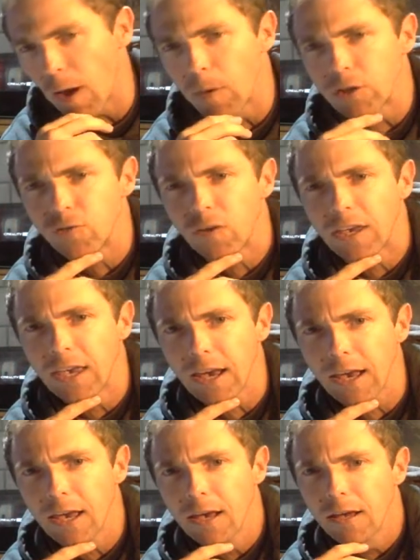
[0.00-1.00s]
much of a kick
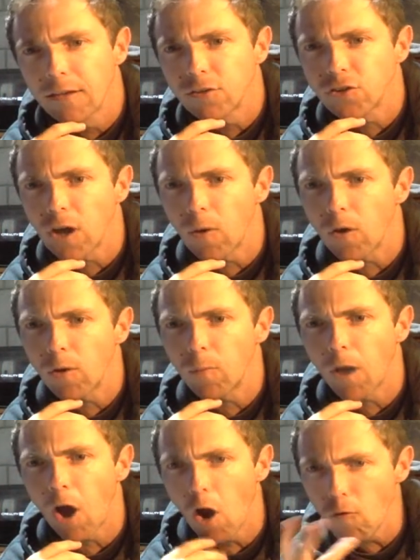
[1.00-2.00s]
this guy will good,
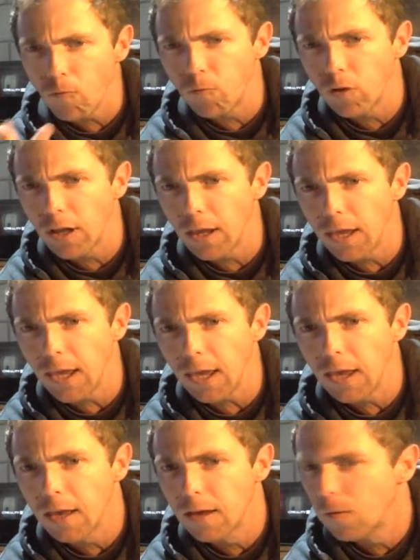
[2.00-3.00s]
but hopefully,
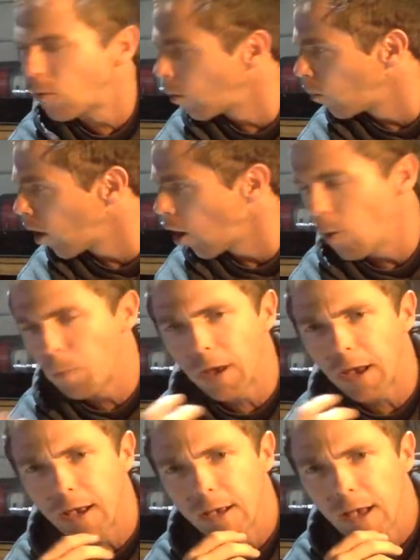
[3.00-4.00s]
we're
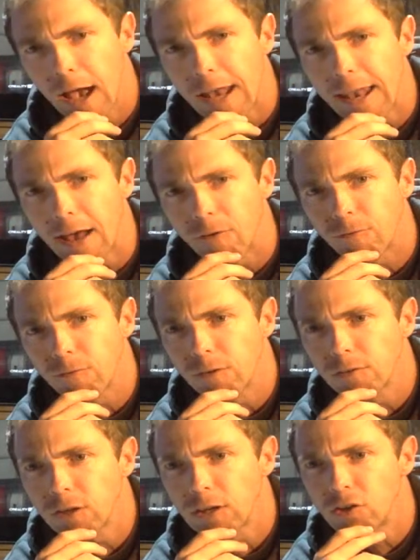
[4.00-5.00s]
hoping enough
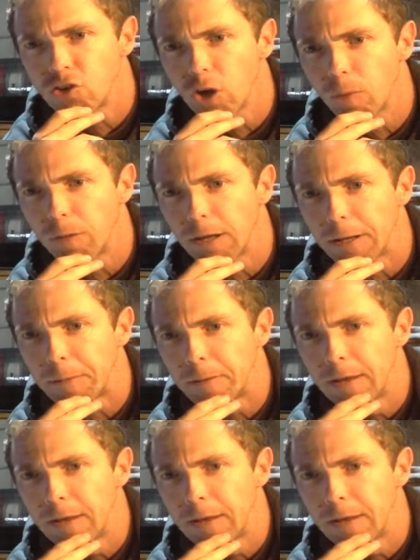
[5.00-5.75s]
to get the job done.